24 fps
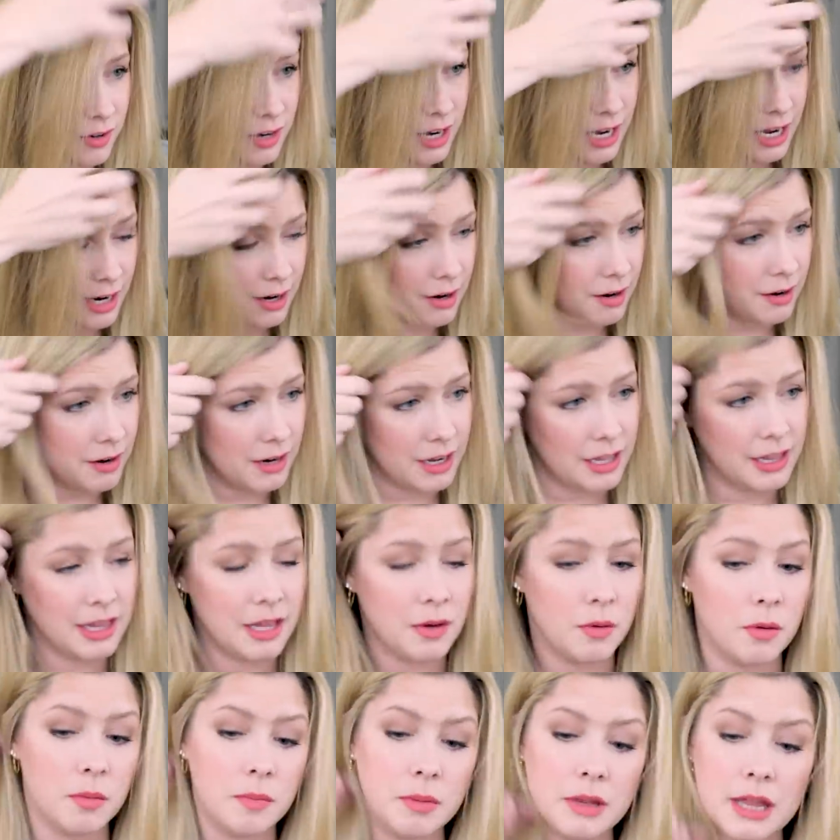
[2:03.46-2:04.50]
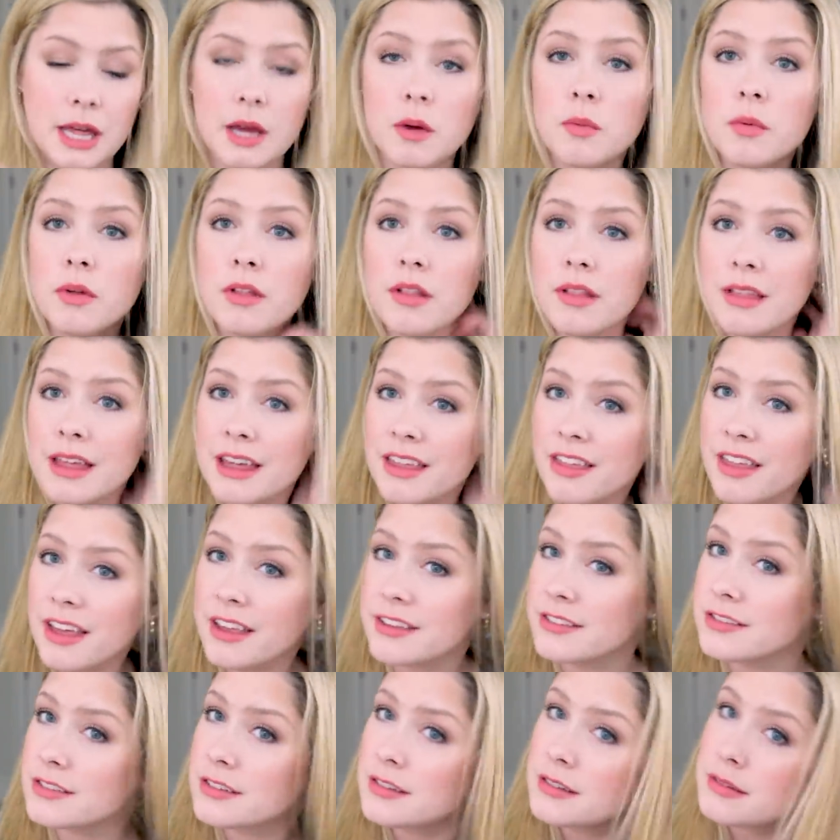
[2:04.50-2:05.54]
your hair? And they would be like, well, like
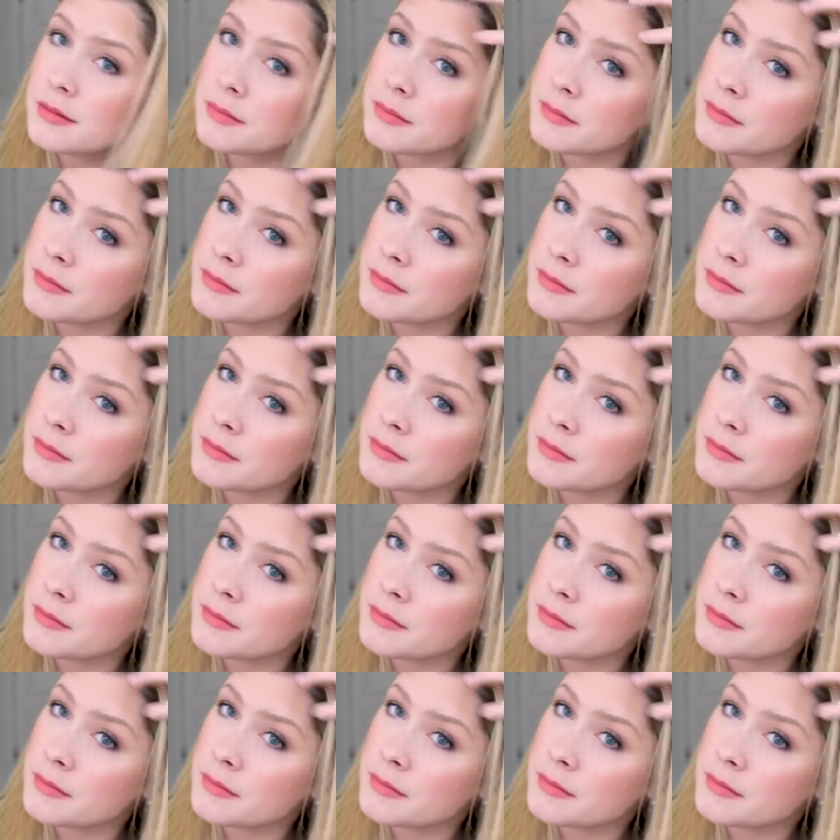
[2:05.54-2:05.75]
this.